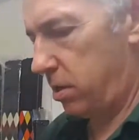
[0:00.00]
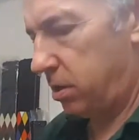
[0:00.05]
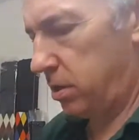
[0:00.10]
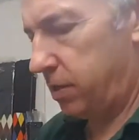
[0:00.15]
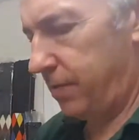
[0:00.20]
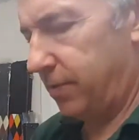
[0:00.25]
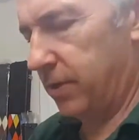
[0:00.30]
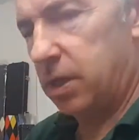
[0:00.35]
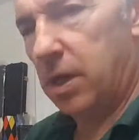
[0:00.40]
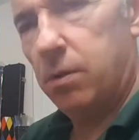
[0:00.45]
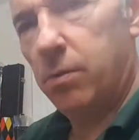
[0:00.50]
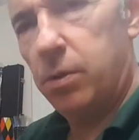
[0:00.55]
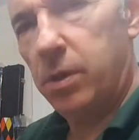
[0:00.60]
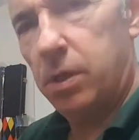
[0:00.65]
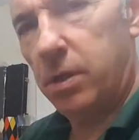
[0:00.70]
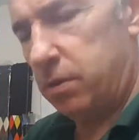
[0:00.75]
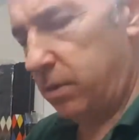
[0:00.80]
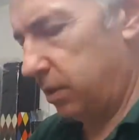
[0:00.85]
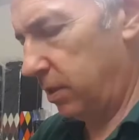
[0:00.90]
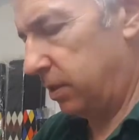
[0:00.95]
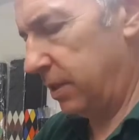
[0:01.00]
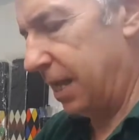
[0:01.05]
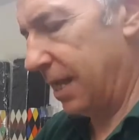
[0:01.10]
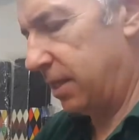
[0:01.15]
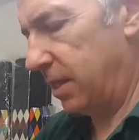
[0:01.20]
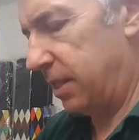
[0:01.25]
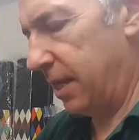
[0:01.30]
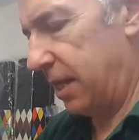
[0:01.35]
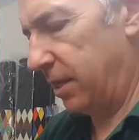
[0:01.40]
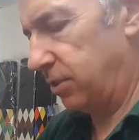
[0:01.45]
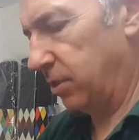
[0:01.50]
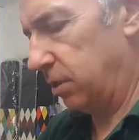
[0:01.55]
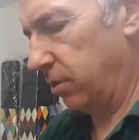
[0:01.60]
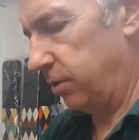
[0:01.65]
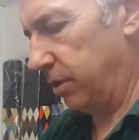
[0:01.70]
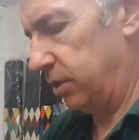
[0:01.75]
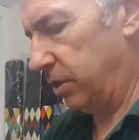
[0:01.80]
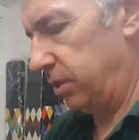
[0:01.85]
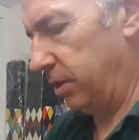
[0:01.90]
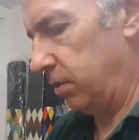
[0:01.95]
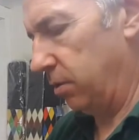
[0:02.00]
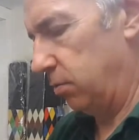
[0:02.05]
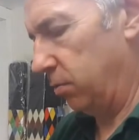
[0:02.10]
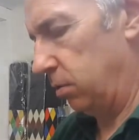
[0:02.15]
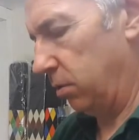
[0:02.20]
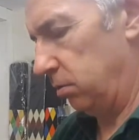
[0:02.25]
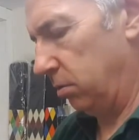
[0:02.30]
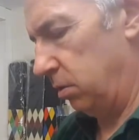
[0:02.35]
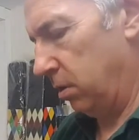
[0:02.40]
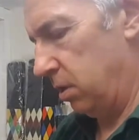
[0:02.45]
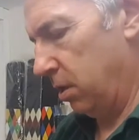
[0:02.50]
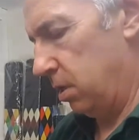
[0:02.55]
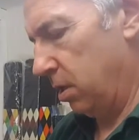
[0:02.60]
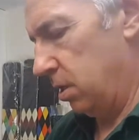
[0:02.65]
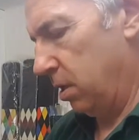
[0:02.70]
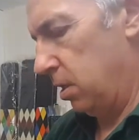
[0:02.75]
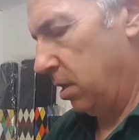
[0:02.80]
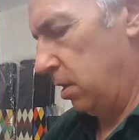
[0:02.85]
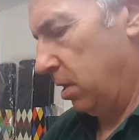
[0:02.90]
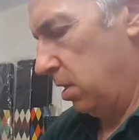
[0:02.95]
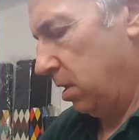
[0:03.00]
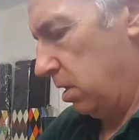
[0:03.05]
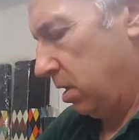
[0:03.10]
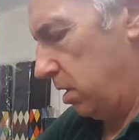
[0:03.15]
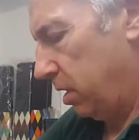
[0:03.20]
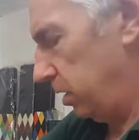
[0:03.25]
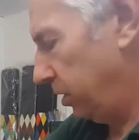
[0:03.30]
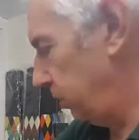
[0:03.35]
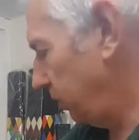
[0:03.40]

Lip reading: with a 10,000 grit steel wool and